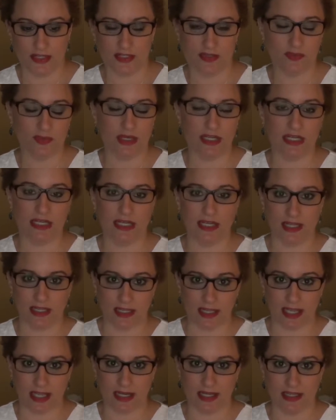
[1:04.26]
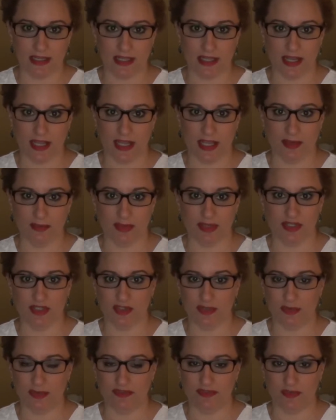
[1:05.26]
is one in Atlanta that I had been
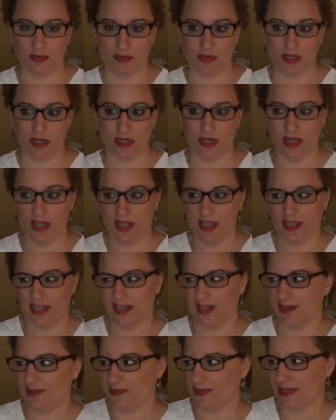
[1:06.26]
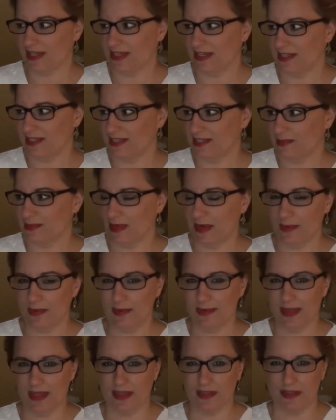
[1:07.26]
to before. It was
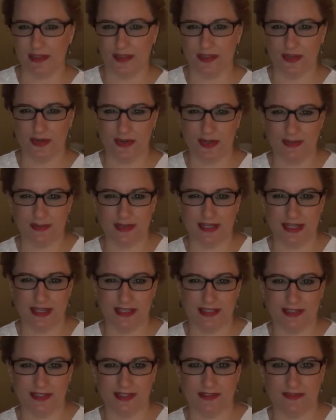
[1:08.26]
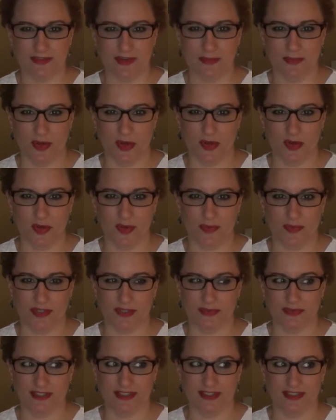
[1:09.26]
probably about 30 minutes from home,
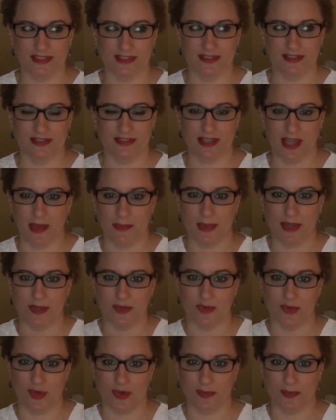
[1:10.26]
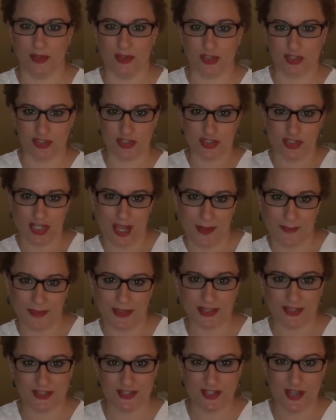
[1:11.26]
which was not my normal
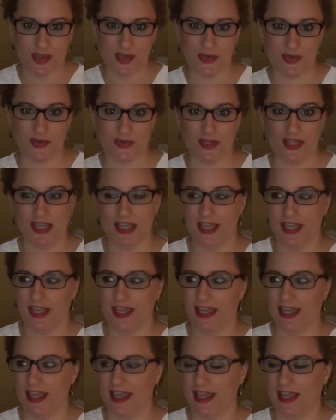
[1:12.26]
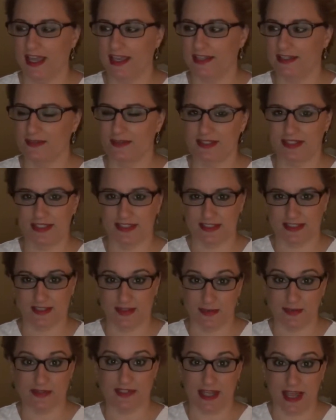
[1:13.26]
shopping zone, and it was
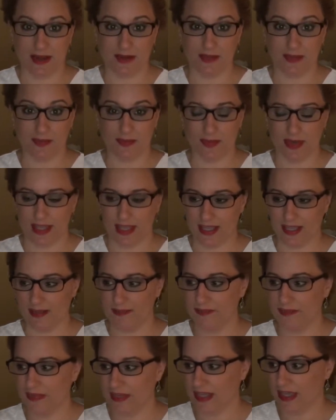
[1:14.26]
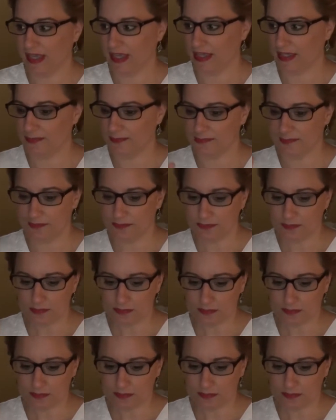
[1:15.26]
out of the way. And